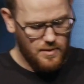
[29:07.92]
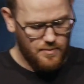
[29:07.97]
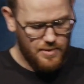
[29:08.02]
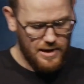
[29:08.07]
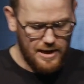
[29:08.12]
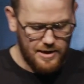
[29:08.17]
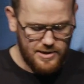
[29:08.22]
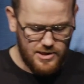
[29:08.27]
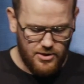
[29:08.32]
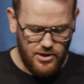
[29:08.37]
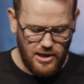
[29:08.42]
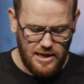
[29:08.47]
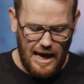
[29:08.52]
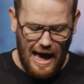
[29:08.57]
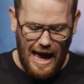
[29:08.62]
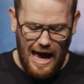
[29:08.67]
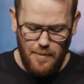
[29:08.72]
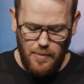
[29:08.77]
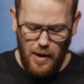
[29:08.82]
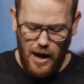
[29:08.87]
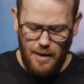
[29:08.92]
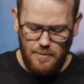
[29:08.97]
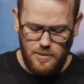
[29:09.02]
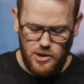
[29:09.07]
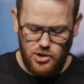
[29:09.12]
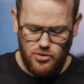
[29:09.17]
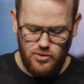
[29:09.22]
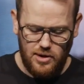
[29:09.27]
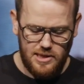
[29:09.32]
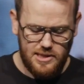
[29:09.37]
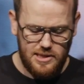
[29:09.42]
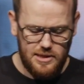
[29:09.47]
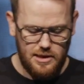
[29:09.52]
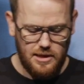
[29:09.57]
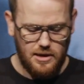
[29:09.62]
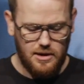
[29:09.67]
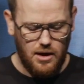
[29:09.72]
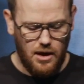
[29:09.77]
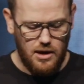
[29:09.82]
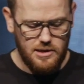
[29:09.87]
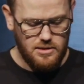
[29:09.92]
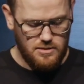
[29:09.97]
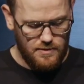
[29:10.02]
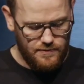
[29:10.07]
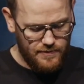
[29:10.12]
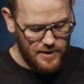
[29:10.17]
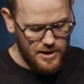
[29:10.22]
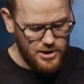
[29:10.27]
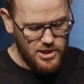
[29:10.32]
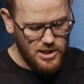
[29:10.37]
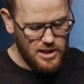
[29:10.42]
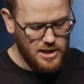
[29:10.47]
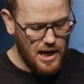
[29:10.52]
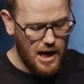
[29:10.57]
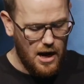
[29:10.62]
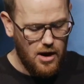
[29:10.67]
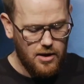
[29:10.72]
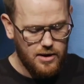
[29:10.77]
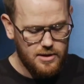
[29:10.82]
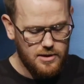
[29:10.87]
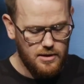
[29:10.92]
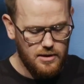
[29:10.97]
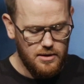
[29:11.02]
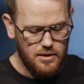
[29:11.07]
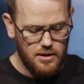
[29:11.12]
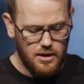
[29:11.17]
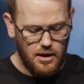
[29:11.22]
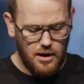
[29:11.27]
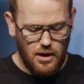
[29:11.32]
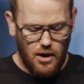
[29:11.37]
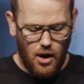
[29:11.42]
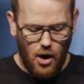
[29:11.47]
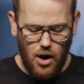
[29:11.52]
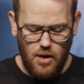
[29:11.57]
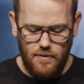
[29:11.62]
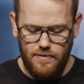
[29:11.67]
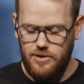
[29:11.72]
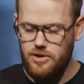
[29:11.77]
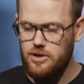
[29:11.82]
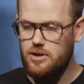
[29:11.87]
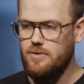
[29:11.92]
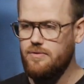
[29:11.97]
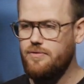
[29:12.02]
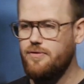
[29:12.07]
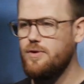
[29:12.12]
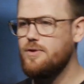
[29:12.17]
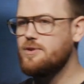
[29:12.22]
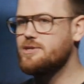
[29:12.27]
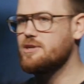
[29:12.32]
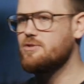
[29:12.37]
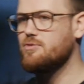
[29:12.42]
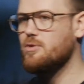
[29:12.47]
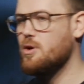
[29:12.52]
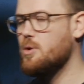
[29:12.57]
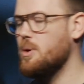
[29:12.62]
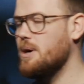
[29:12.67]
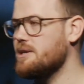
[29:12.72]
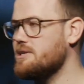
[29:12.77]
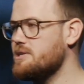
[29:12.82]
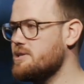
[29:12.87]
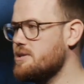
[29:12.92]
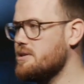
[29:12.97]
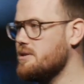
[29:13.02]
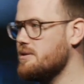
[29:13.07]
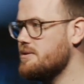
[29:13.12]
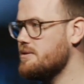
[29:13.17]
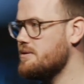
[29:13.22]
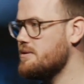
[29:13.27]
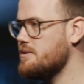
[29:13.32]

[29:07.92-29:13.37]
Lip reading: But here's the thing, Abraham trusted in God's unflinching character over the confusing request.